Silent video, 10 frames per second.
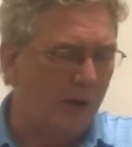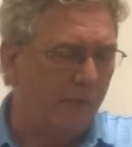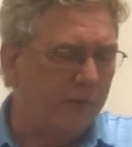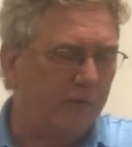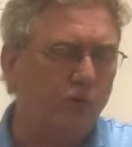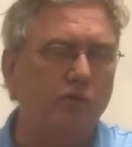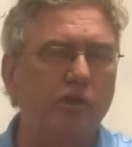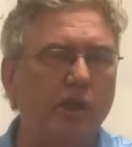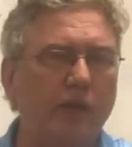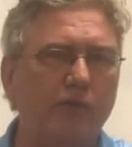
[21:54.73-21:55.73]
This was
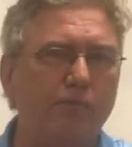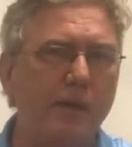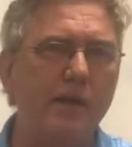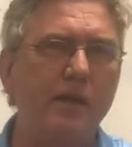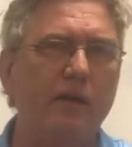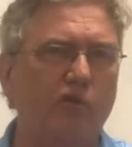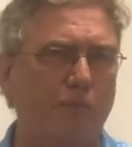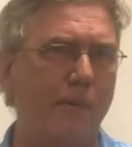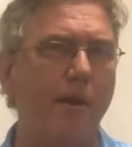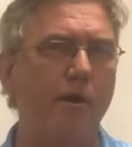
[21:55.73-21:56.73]
just being
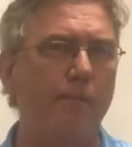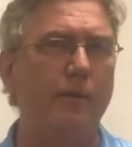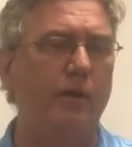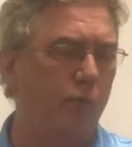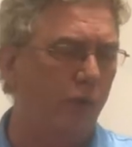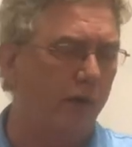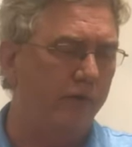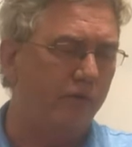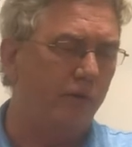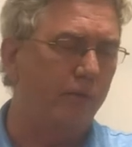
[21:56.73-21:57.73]
experimented
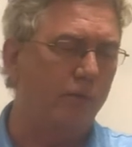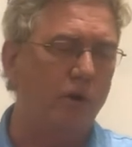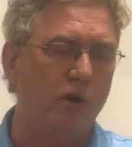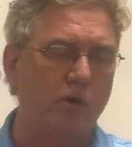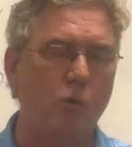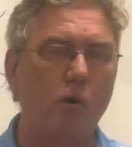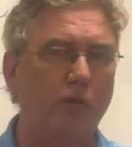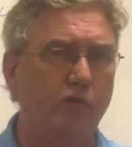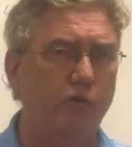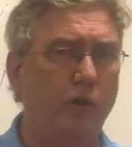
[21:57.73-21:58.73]
with during the Baroque
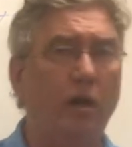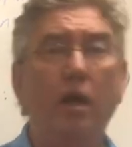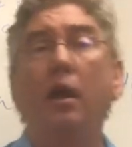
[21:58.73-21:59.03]
orchestra.